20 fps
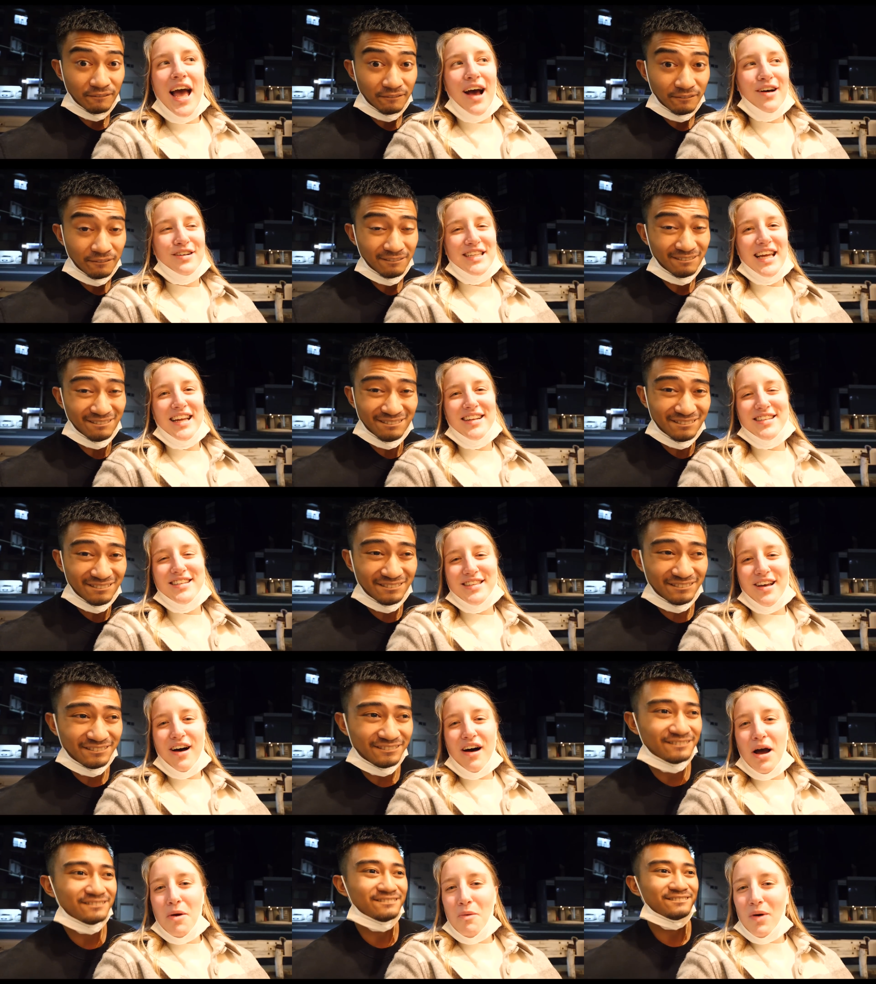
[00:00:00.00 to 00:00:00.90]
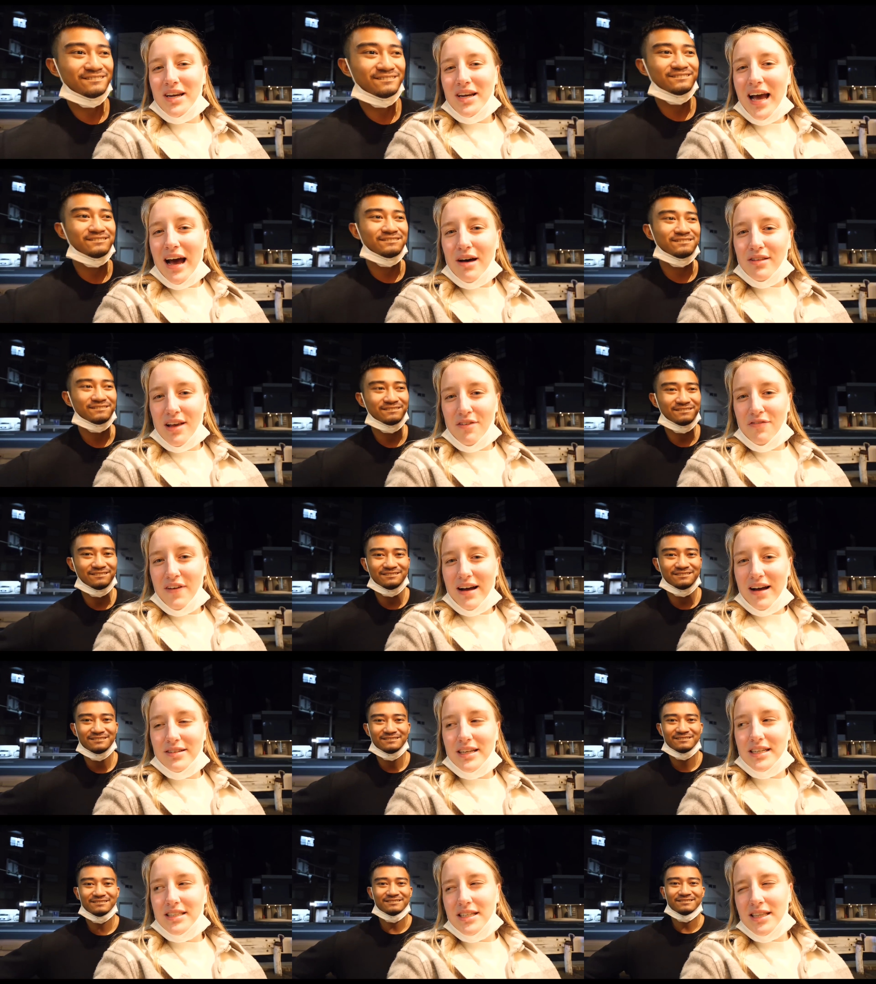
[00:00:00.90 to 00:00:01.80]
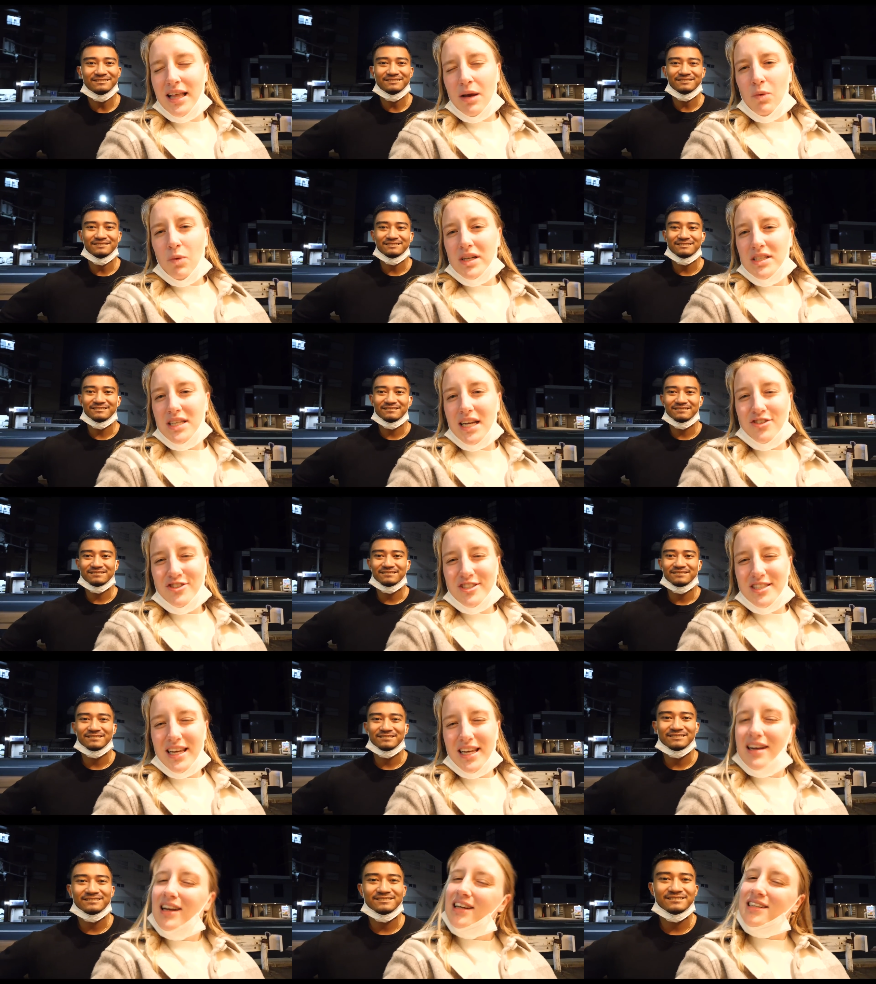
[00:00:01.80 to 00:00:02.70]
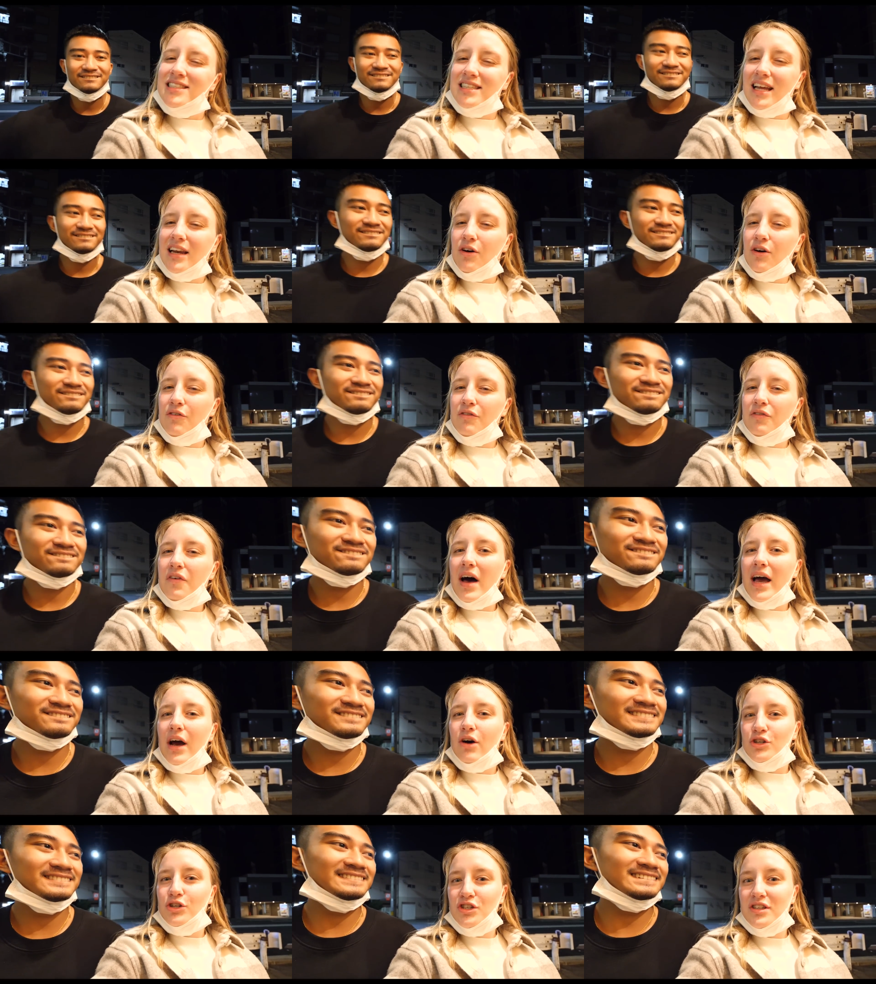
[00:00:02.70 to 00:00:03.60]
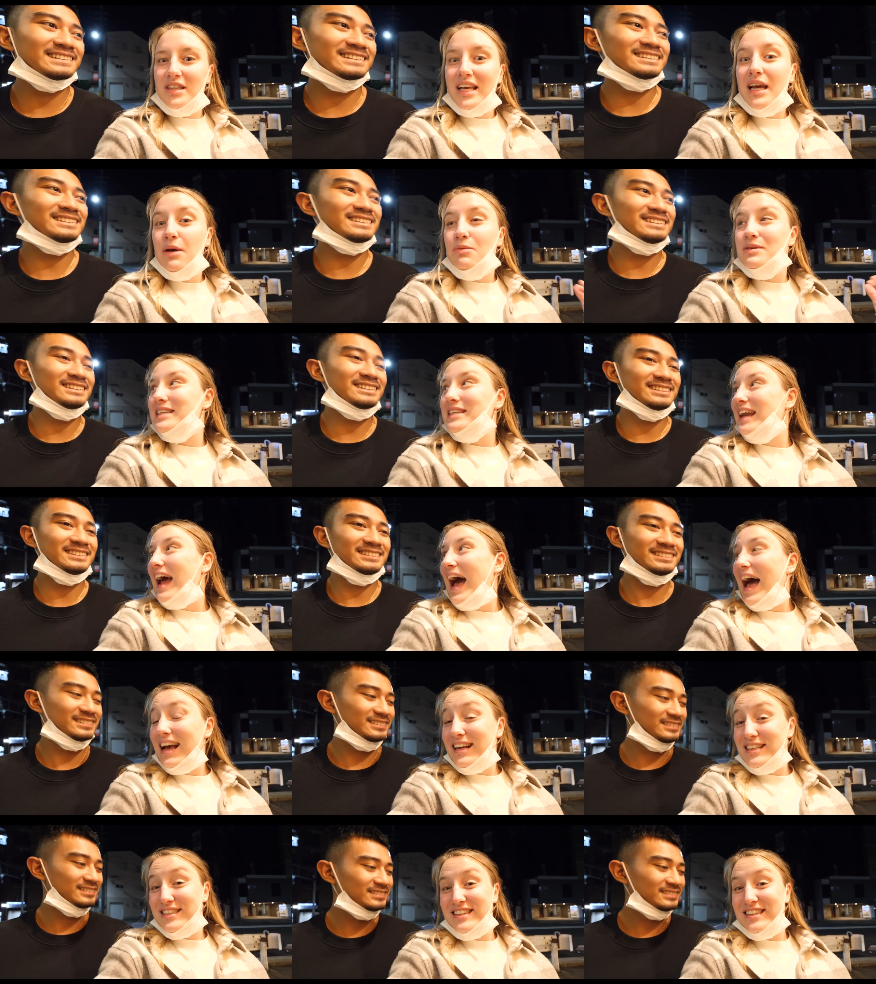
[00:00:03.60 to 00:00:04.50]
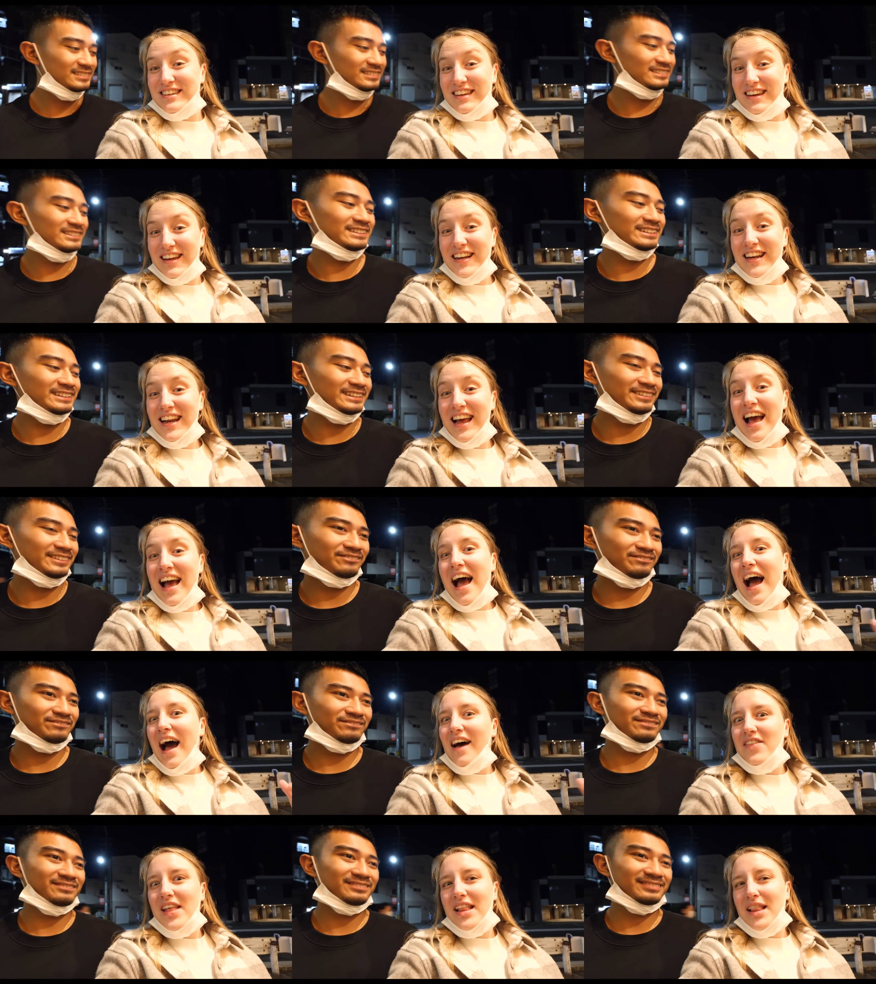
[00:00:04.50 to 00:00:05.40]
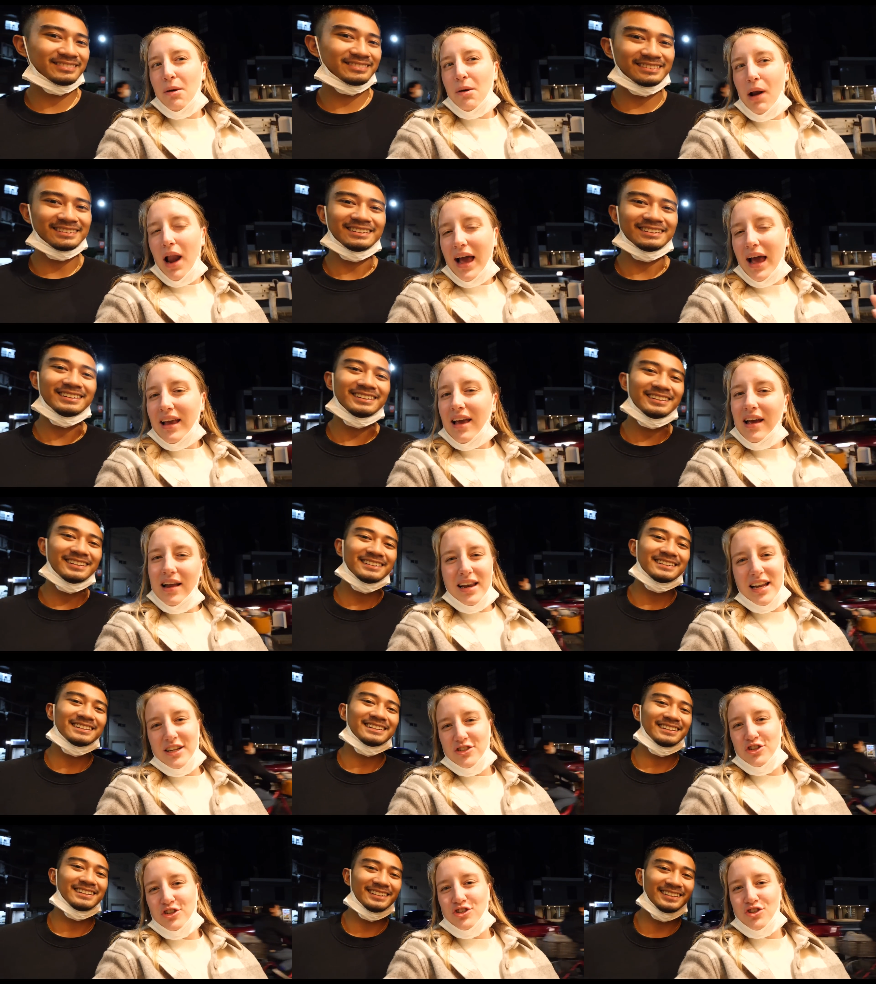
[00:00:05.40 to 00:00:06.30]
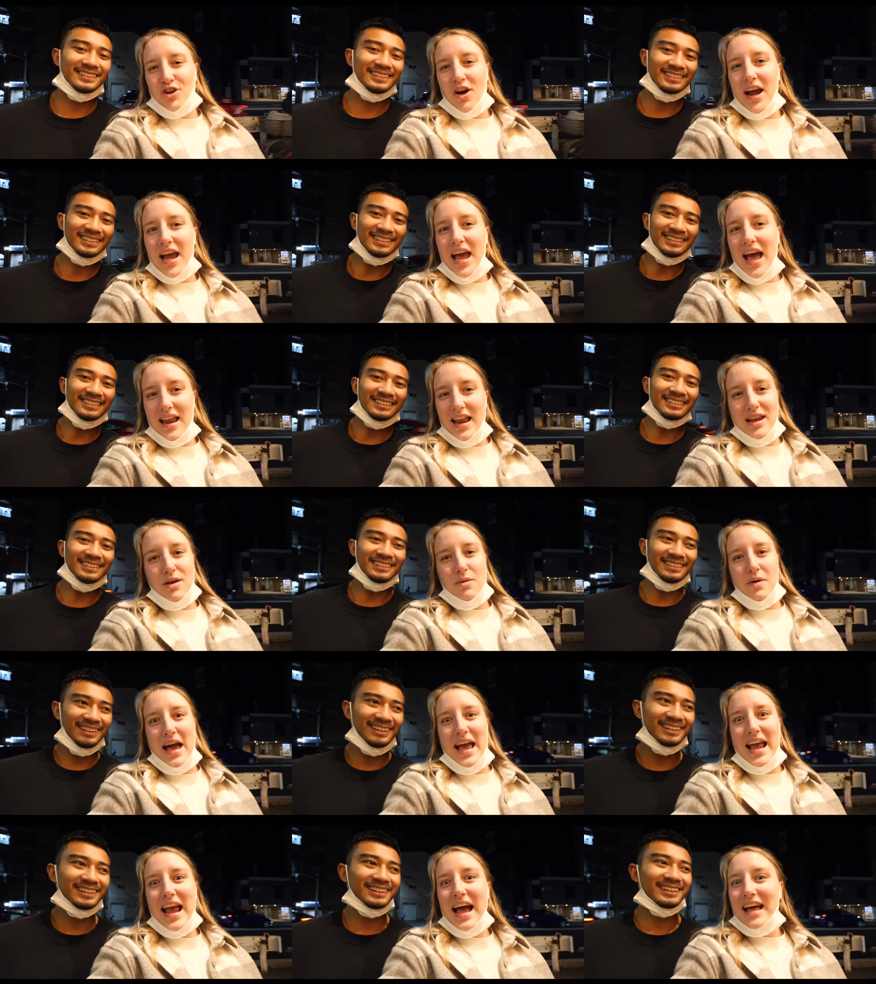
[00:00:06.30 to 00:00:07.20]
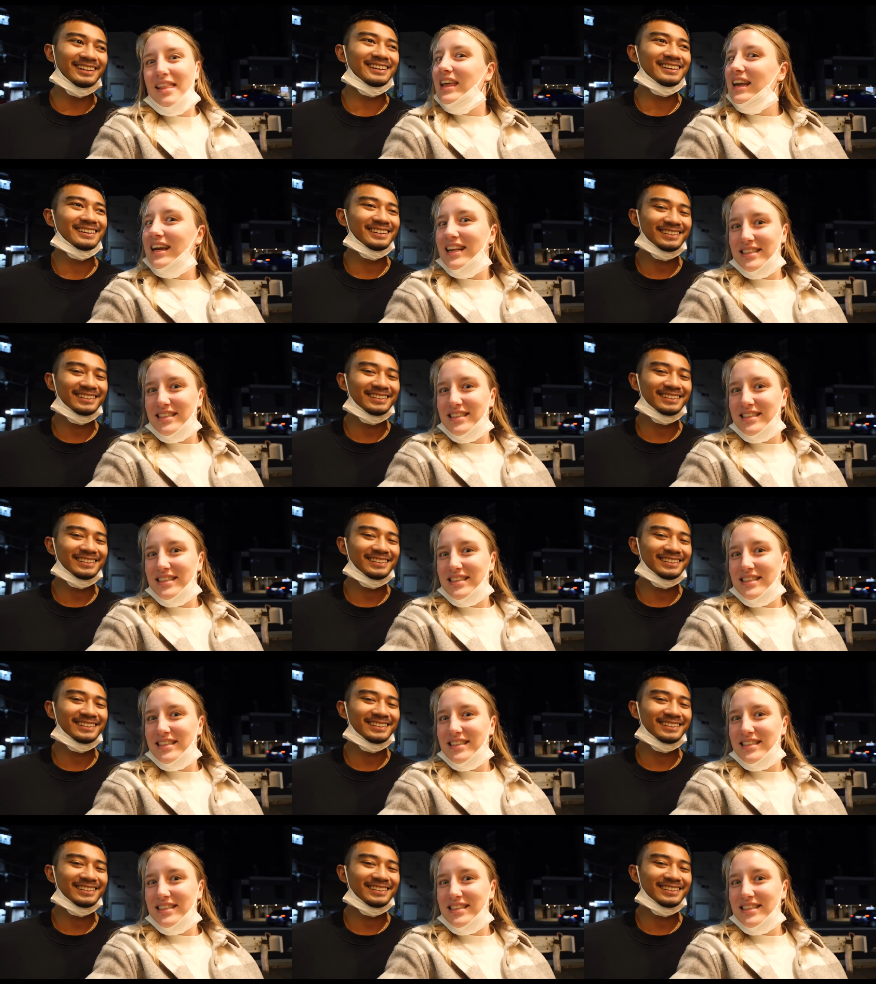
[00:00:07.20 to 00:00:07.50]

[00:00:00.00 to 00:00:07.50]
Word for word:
Speaker 1: I was saying to Zara, I wonder how they found it. Did they one day just think, let's set it on fire? Or do you think it was an accident? Yeah. And then they were like, let's just try it anyway. And then